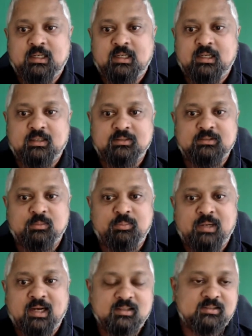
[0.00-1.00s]
So
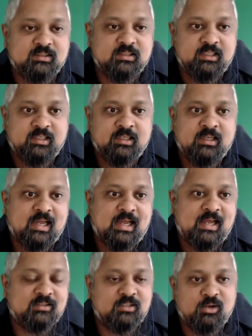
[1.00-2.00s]
policy
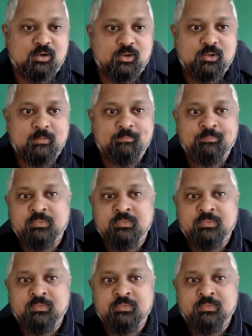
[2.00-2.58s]
as code,